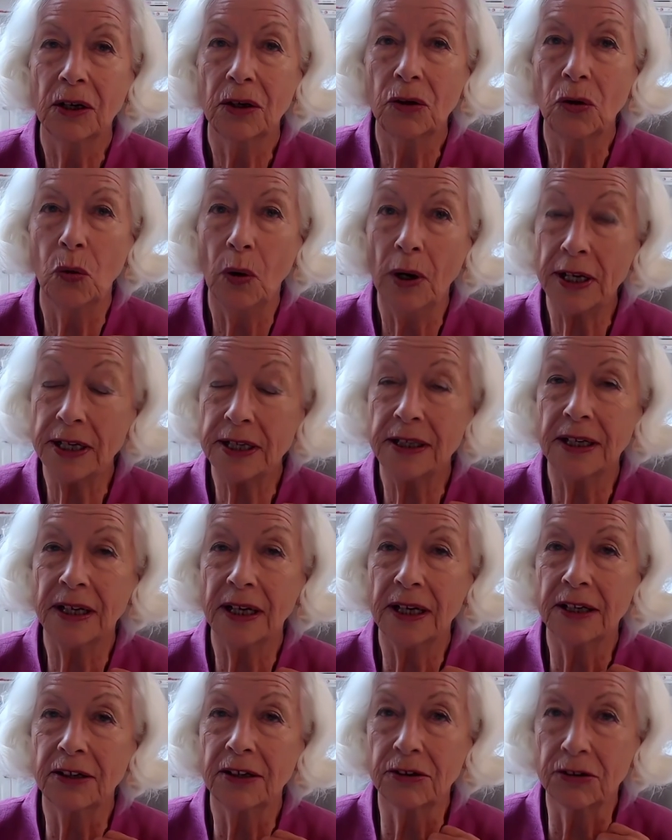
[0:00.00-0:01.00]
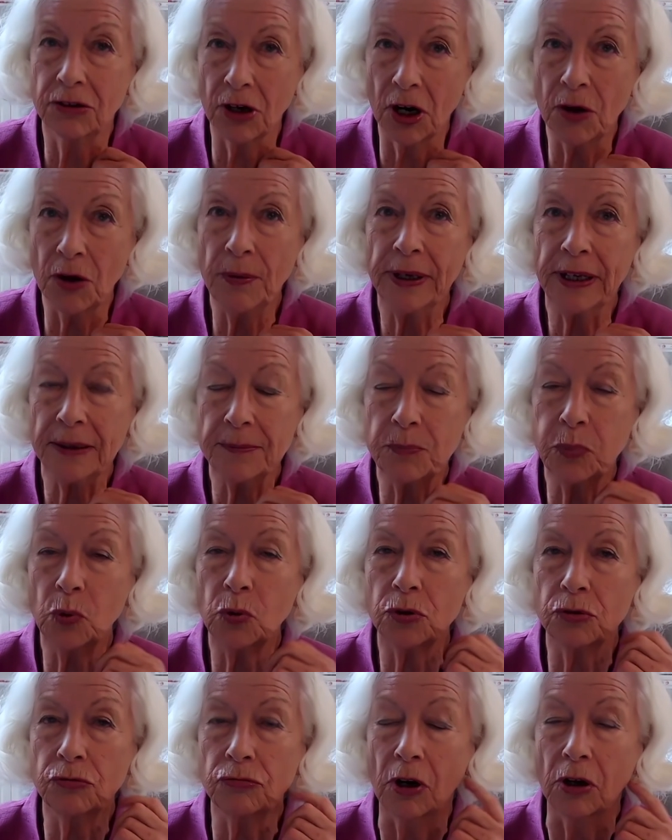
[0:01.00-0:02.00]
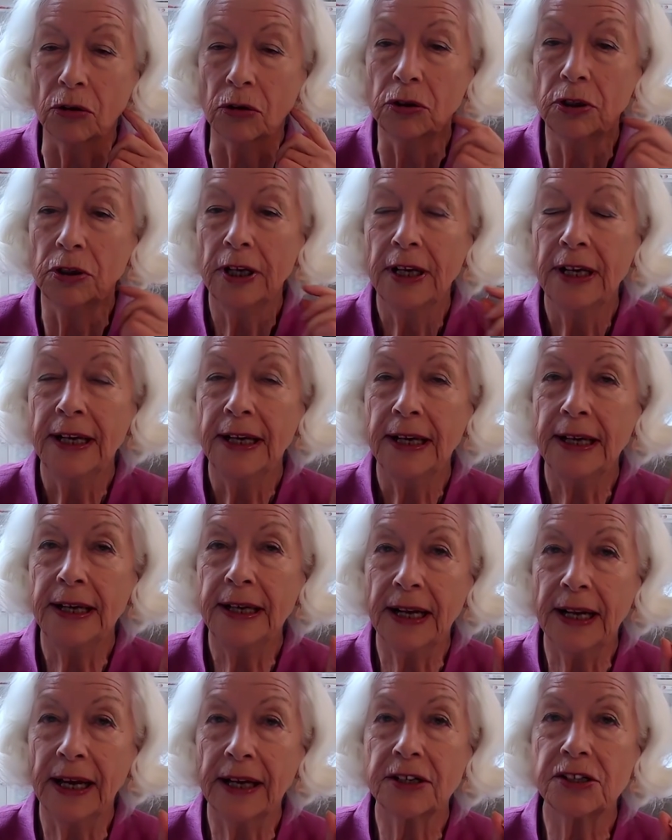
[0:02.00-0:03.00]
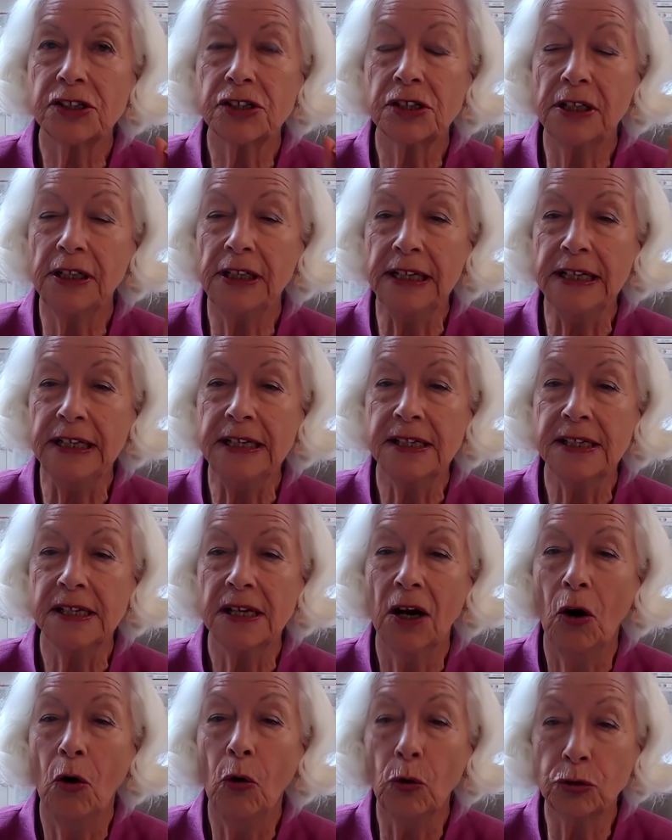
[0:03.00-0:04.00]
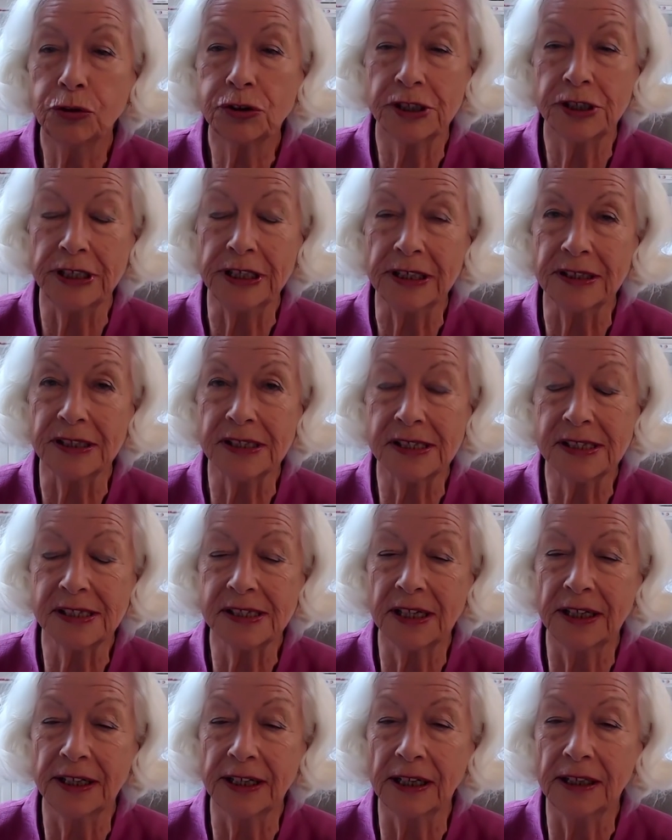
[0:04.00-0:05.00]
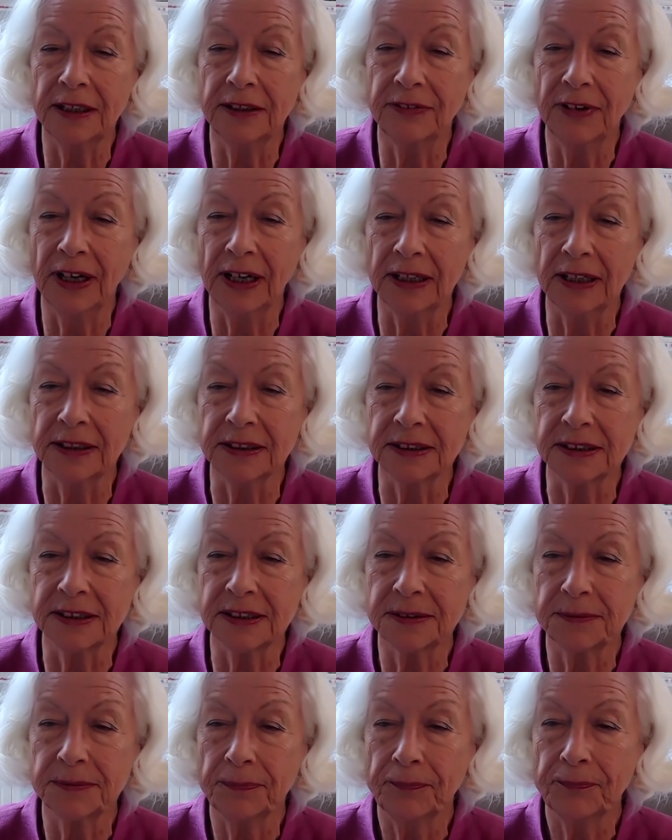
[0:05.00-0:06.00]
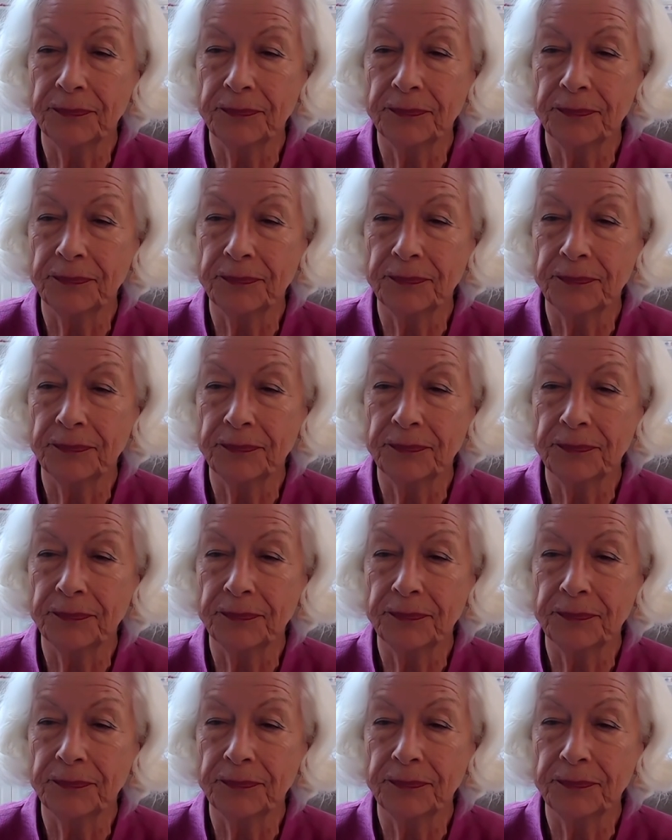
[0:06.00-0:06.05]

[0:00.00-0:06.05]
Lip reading: quite a growing important role, in actually halting this cycle of violence.